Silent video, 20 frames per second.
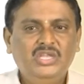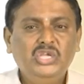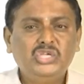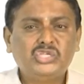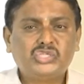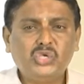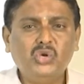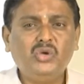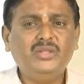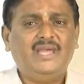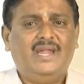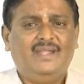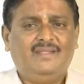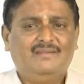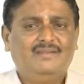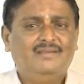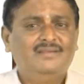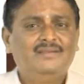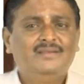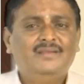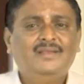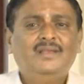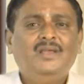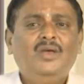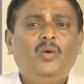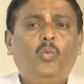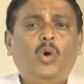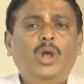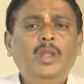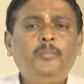Show that
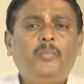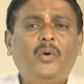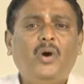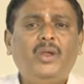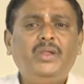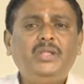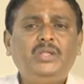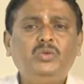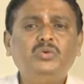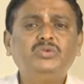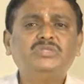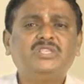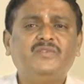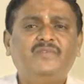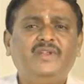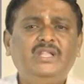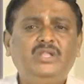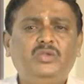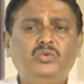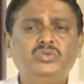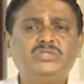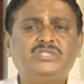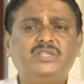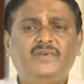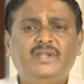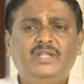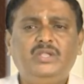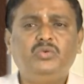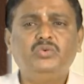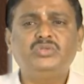
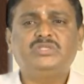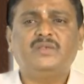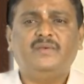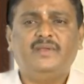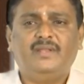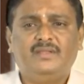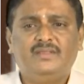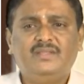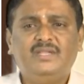1.272727,